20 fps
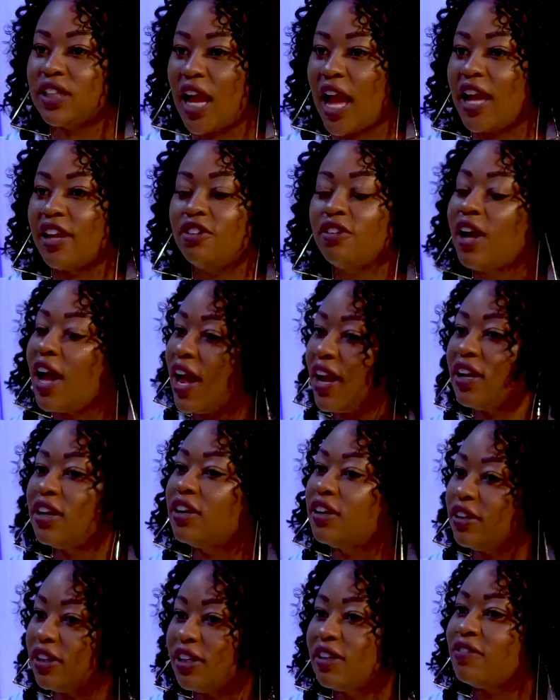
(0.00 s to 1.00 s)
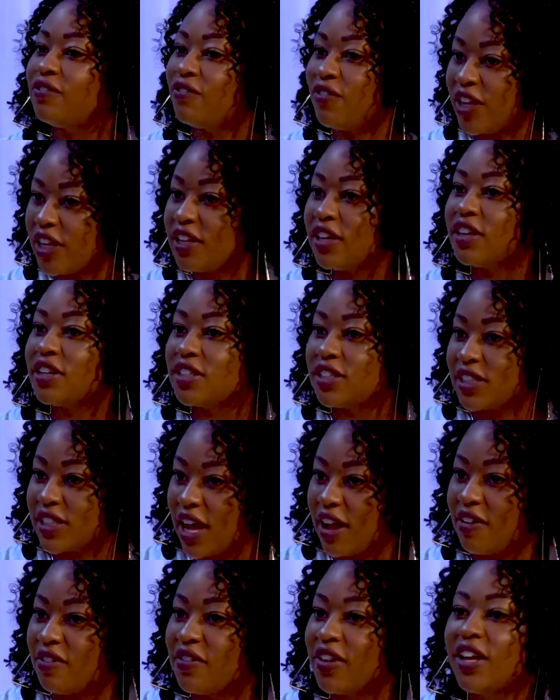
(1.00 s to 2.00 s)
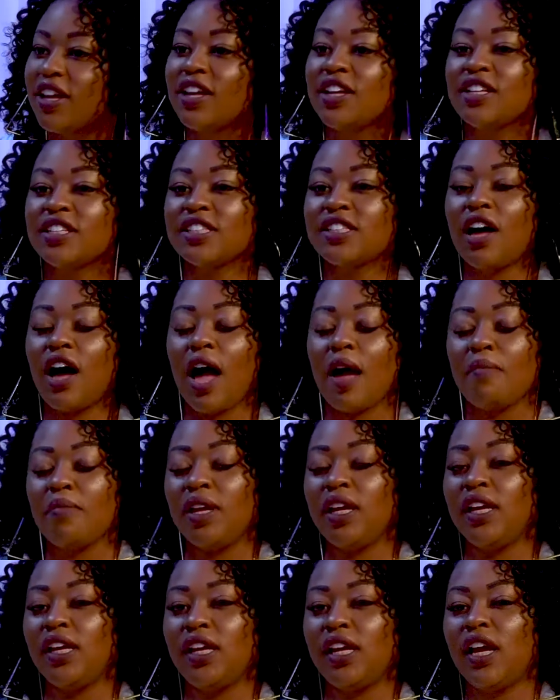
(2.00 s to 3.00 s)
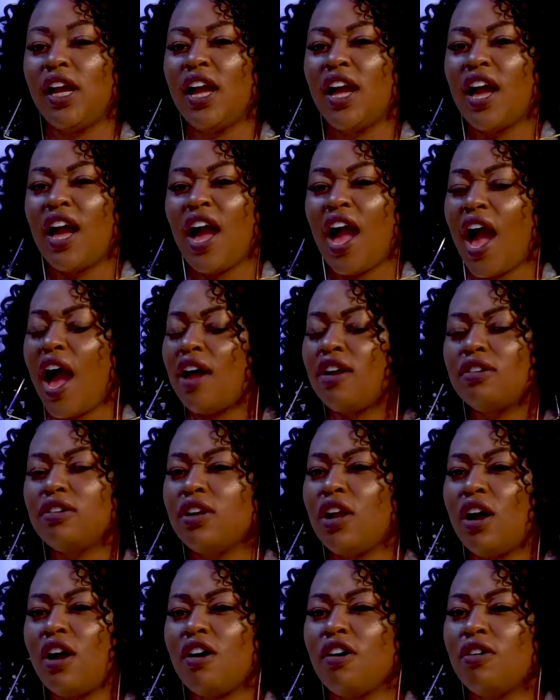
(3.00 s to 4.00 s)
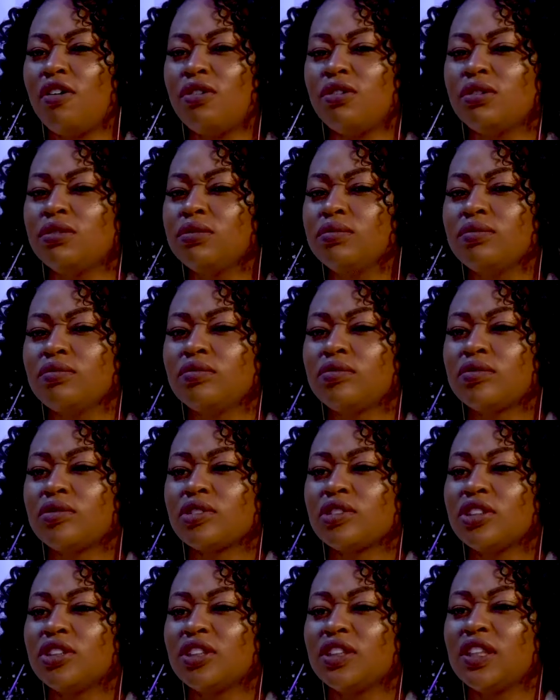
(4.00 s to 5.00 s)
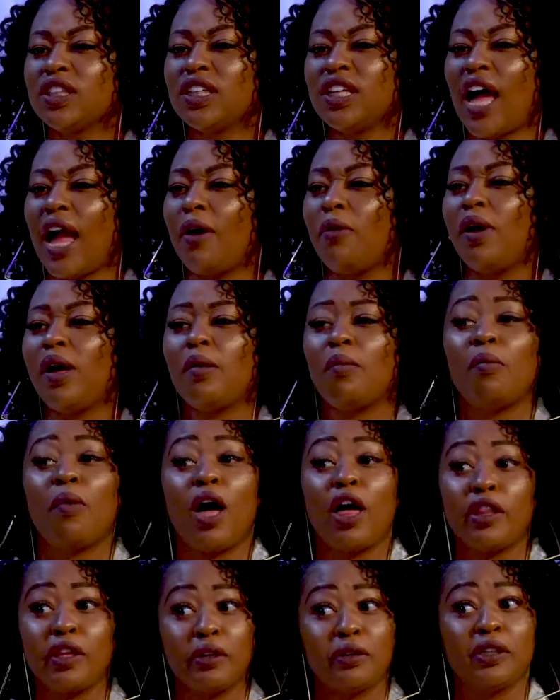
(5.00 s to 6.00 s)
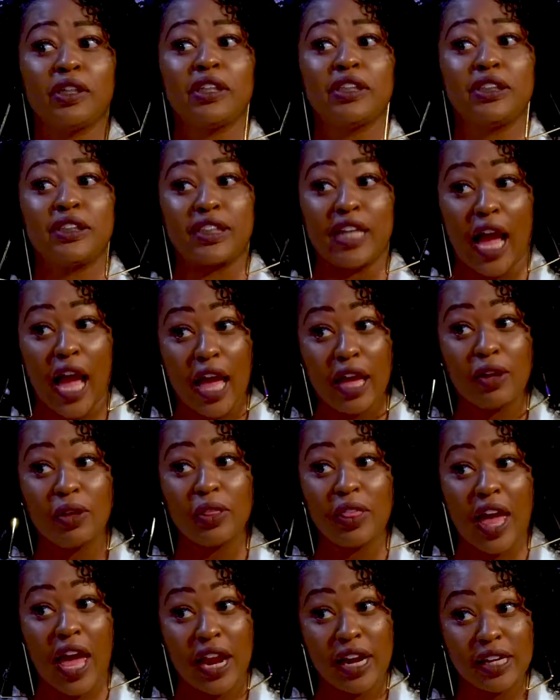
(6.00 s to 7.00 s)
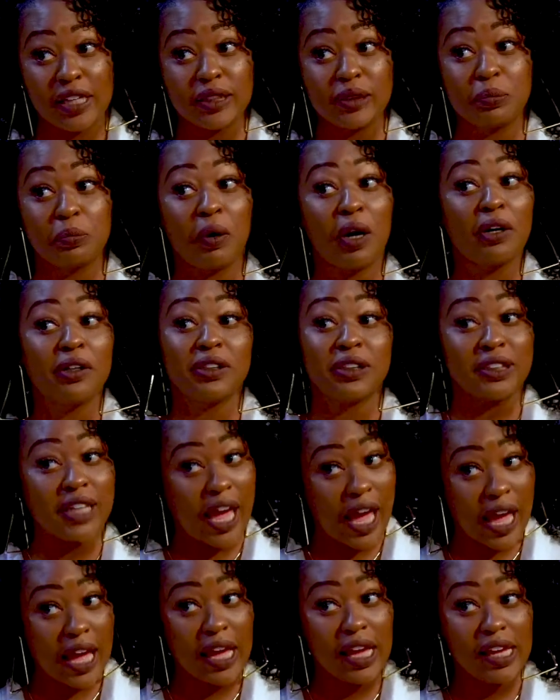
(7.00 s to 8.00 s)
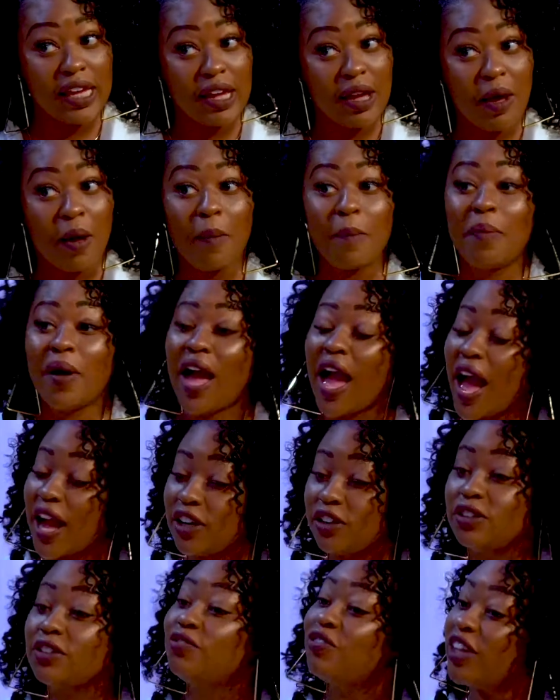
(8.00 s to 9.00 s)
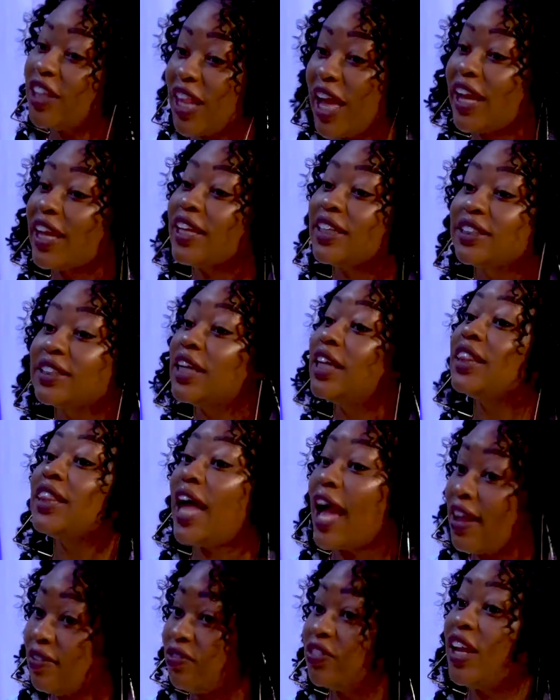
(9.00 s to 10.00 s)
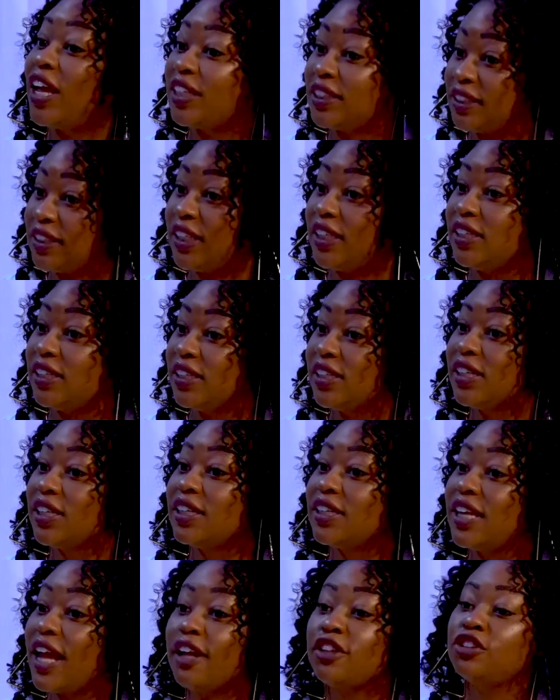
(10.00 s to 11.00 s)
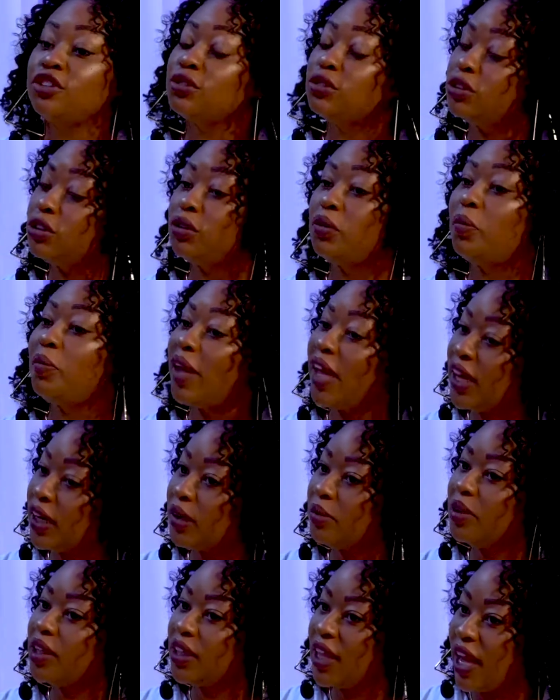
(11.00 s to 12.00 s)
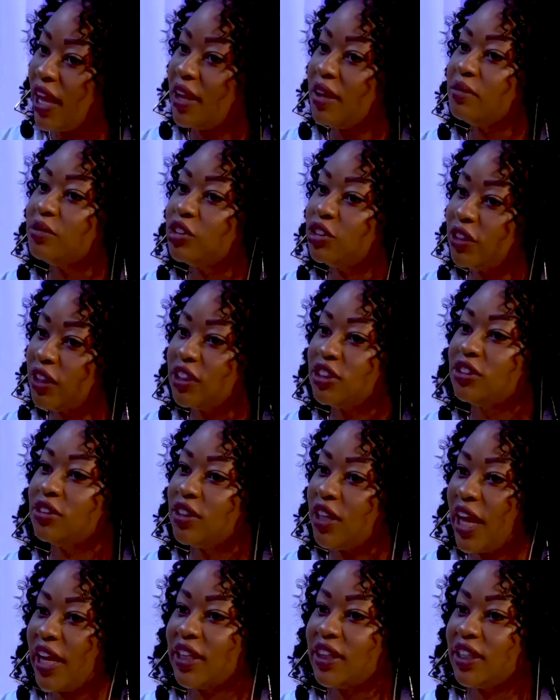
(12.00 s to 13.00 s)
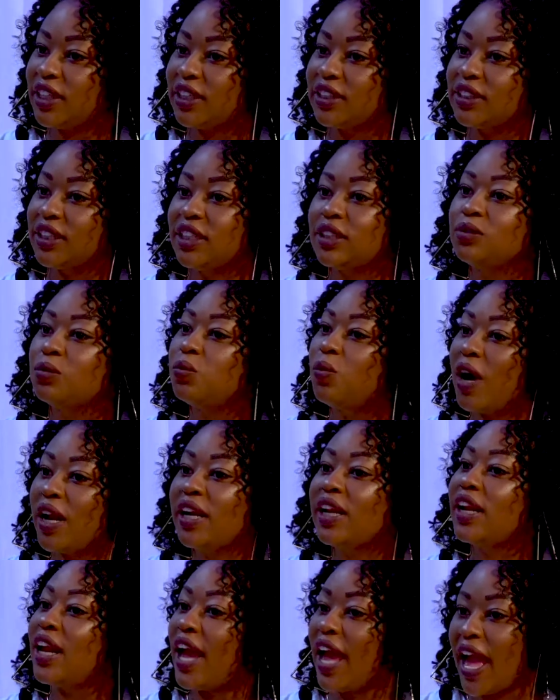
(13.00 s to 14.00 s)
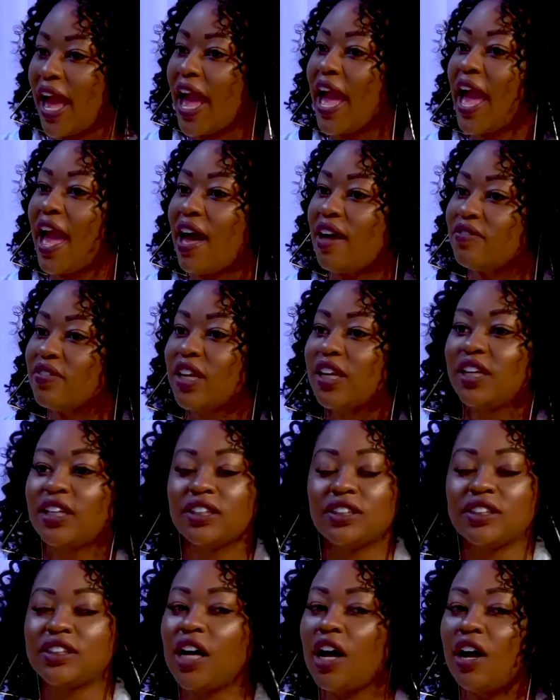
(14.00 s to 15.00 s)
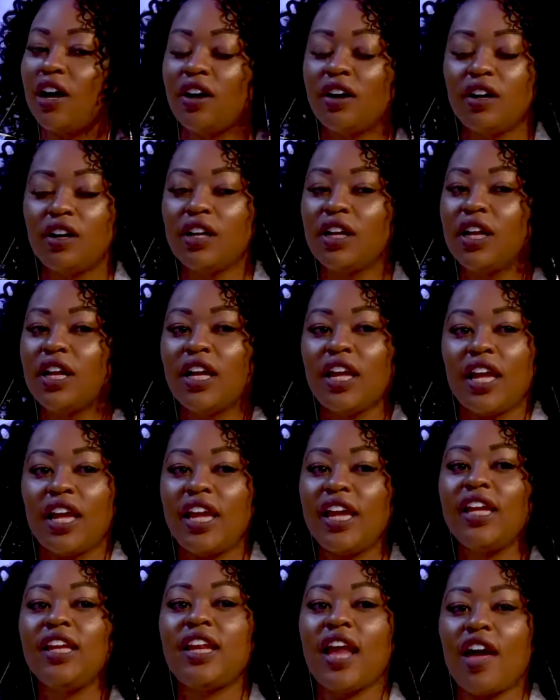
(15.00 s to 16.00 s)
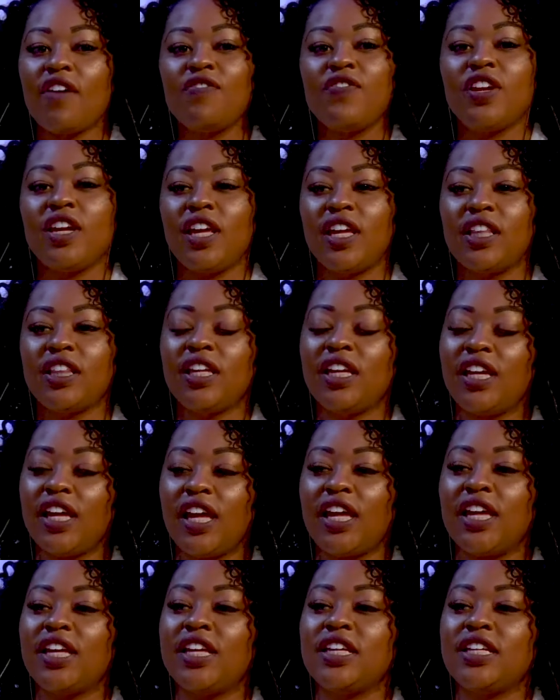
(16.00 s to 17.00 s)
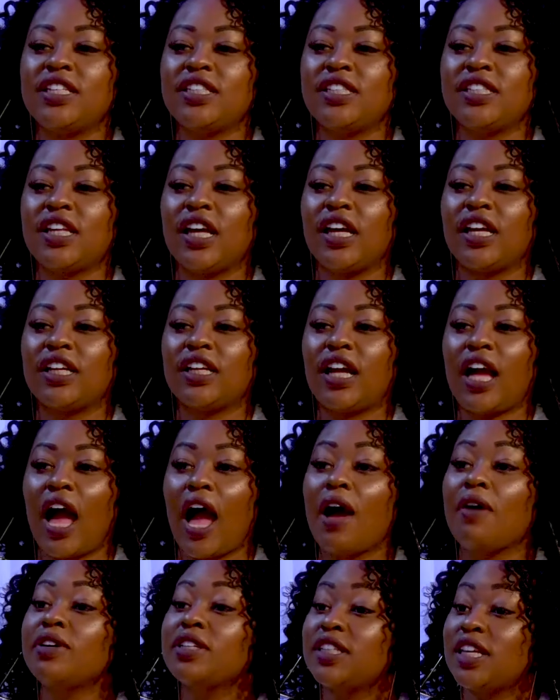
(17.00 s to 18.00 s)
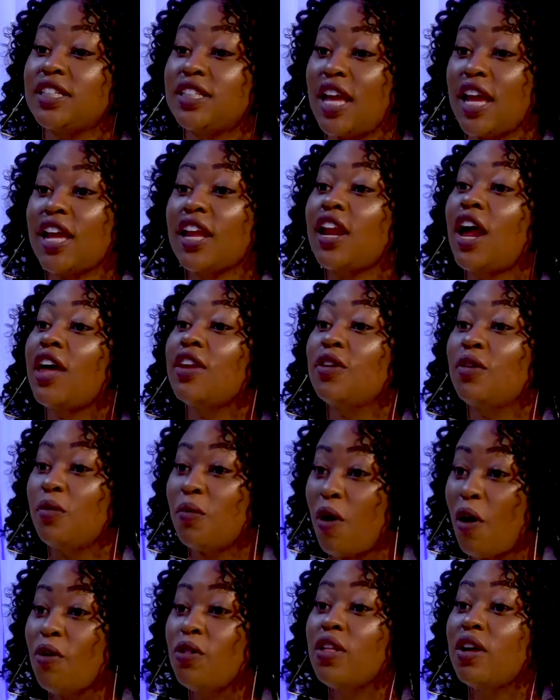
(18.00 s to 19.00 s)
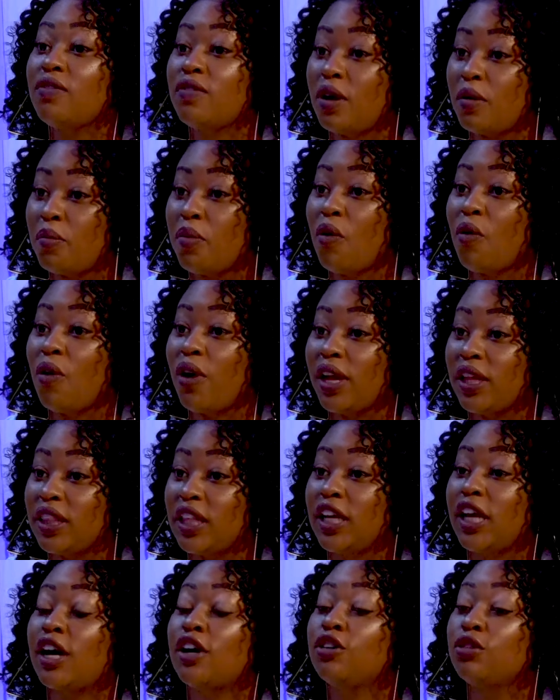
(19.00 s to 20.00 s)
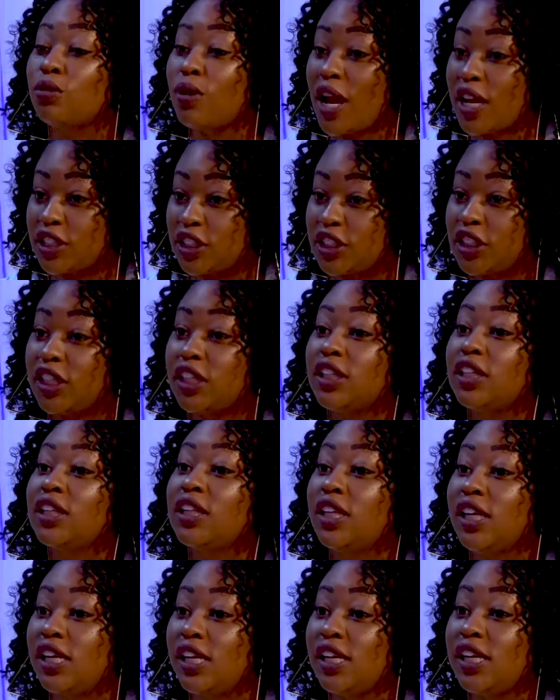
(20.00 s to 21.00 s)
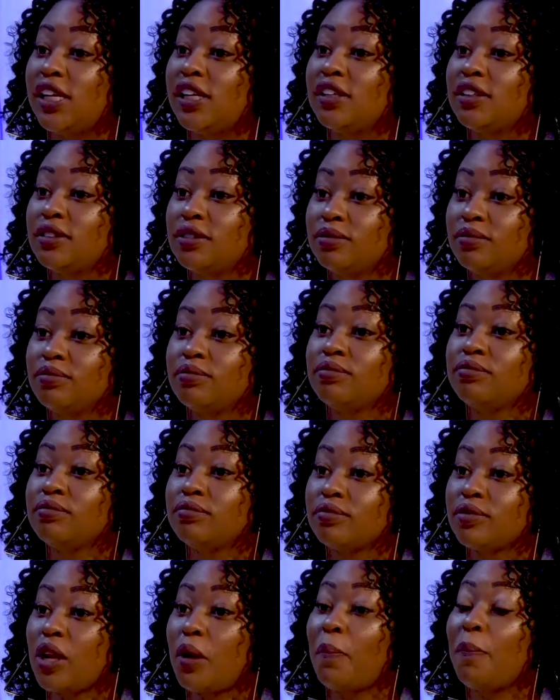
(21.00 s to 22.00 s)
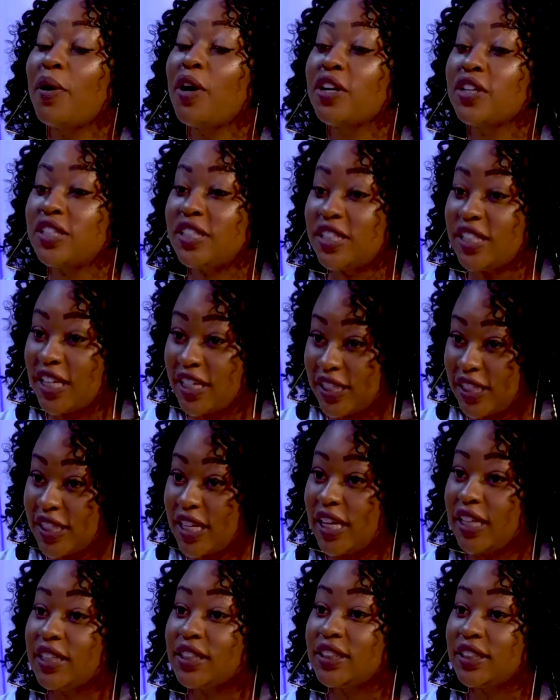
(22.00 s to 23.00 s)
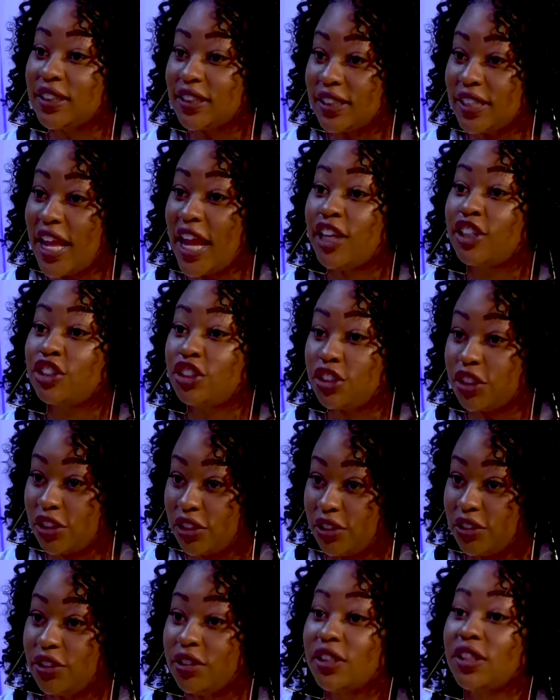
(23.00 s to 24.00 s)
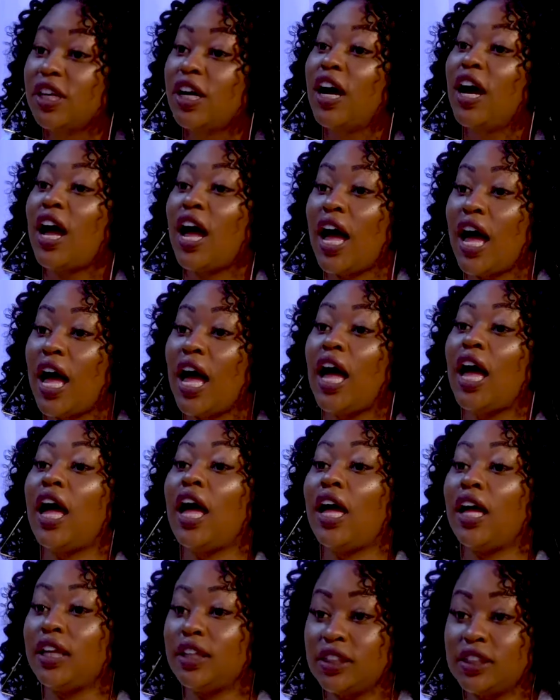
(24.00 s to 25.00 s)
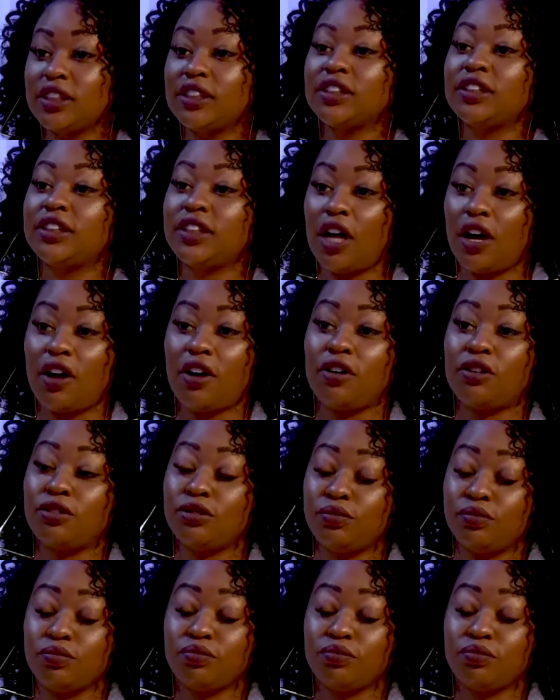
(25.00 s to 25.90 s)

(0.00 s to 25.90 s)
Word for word: Like you gotta learn to defend yourself. So I mean, I don't know like what mothering style that is per se but I do feel like it's a life lesson that you too big to be letting him treat you like this. He's one and a half. So he definitely is, I would say, taking on the role of a boy, the aggression, the oh, okay. persistent nature. Oh, uh, okay. Uh, so.